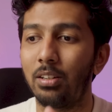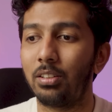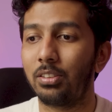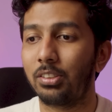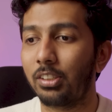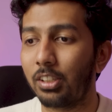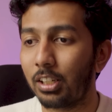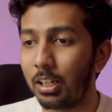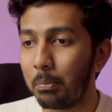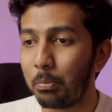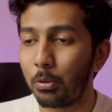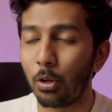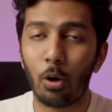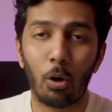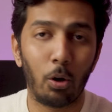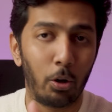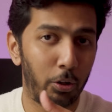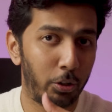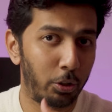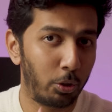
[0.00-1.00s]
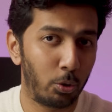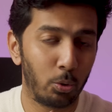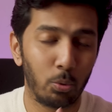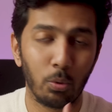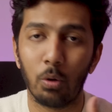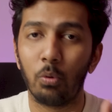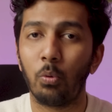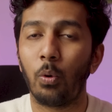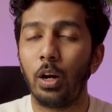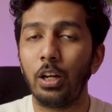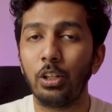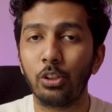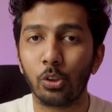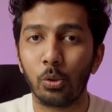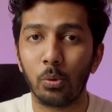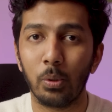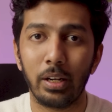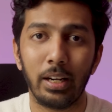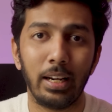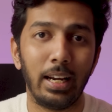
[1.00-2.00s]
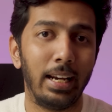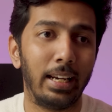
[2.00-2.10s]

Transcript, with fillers: a script or you do a voiceover,